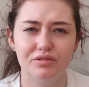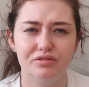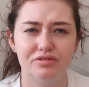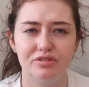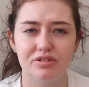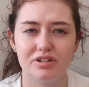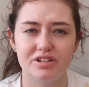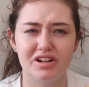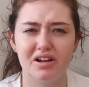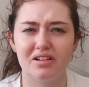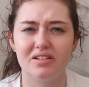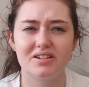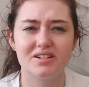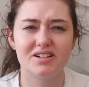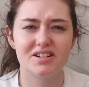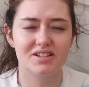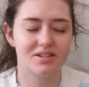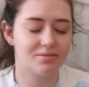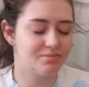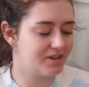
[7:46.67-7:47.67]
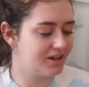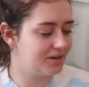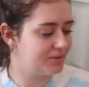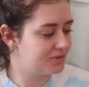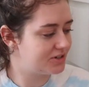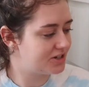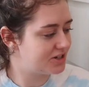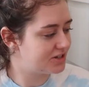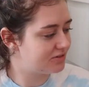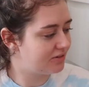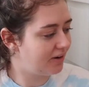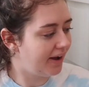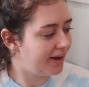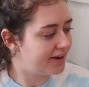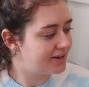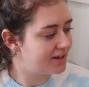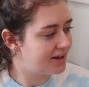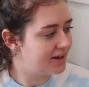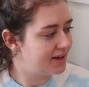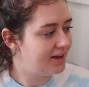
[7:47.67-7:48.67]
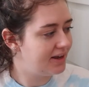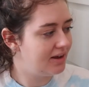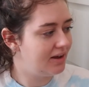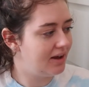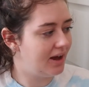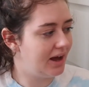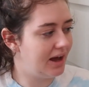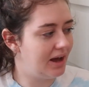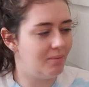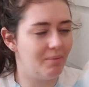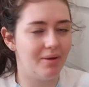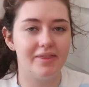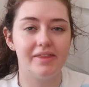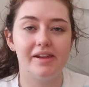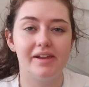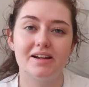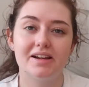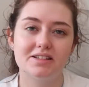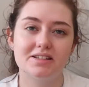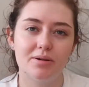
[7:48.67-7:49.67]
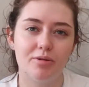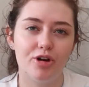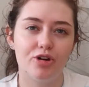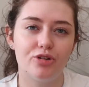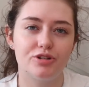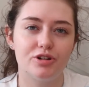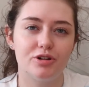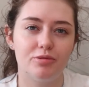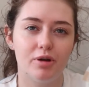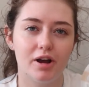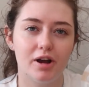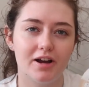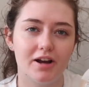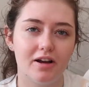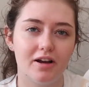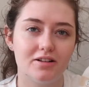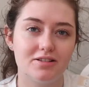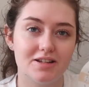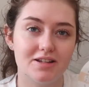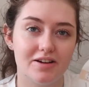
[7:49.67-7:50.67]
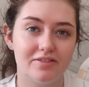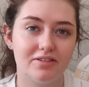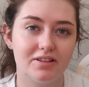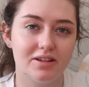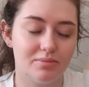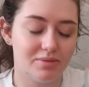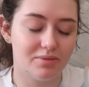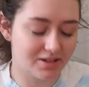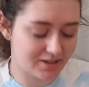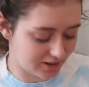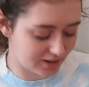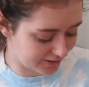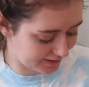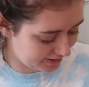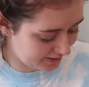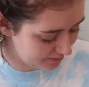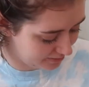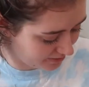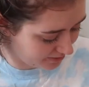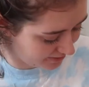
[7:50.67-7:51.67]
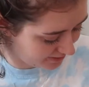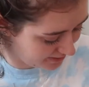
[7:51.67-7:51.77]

$4 or something, which is great. And the next time I go to America, I'll definitely be stocking up on